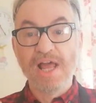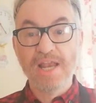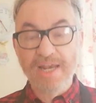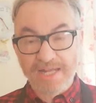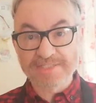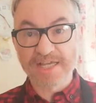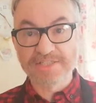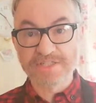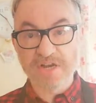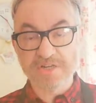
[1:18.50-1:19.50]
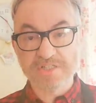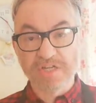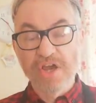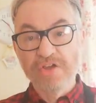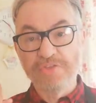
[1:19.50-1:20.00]
Let's get started.
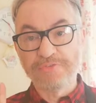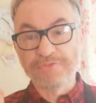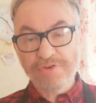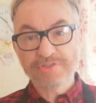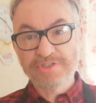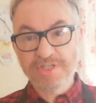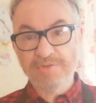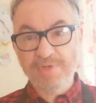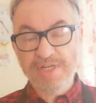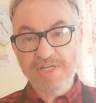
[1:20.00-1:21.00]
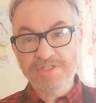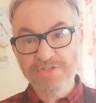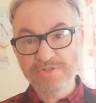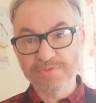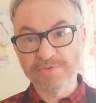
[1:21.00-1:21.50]
The first thing we need to
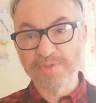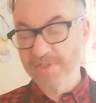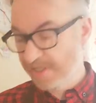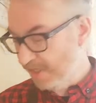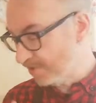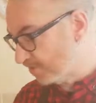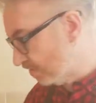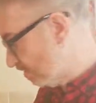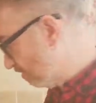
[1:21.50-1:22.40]
do is